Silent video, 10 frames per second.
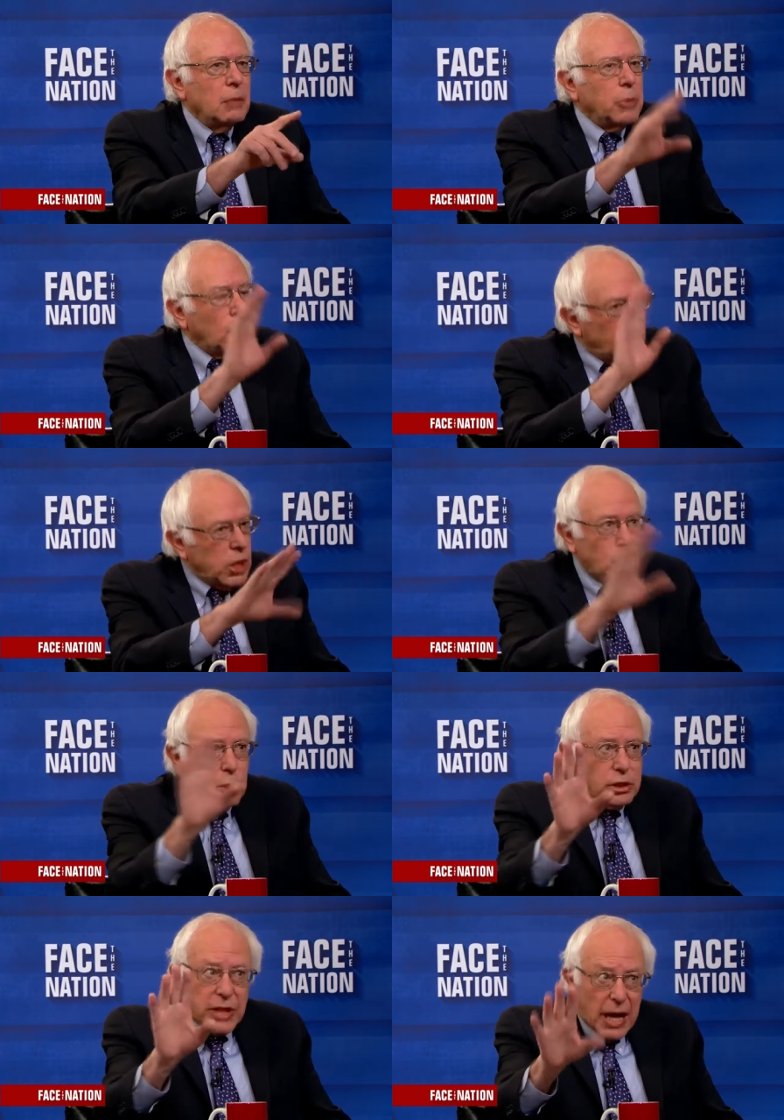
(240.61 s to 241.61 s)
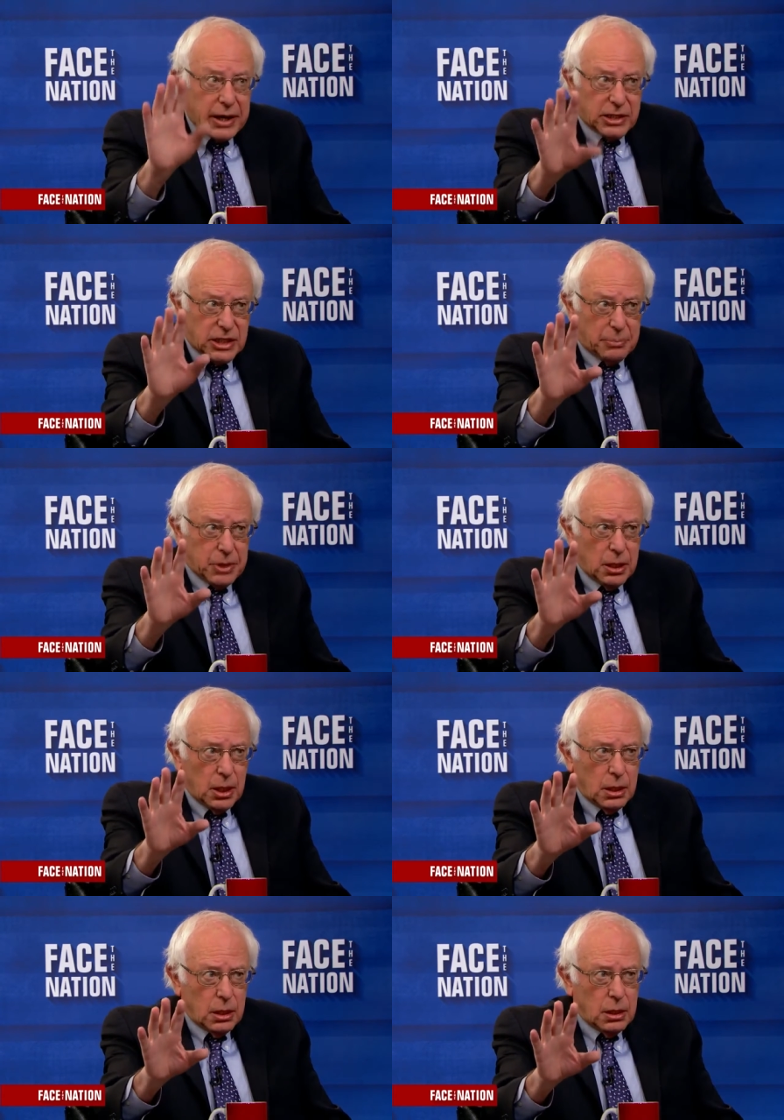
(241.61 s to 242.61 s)
But we will not accept
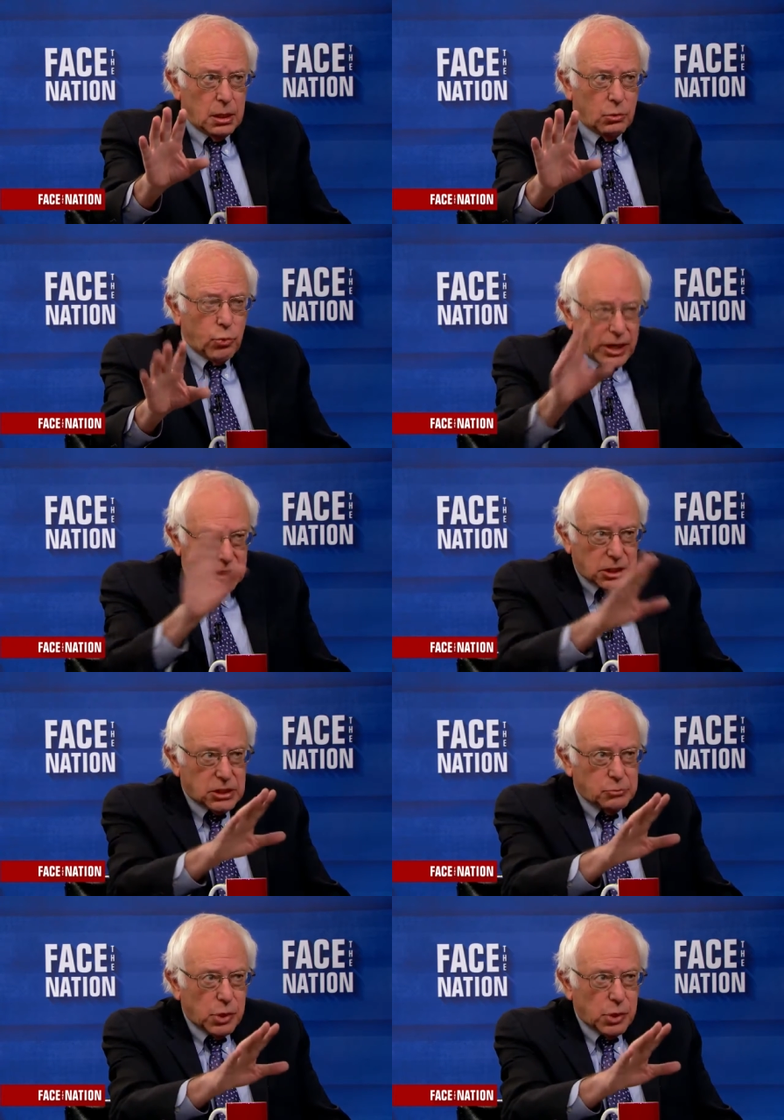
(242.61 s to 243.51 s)
racism.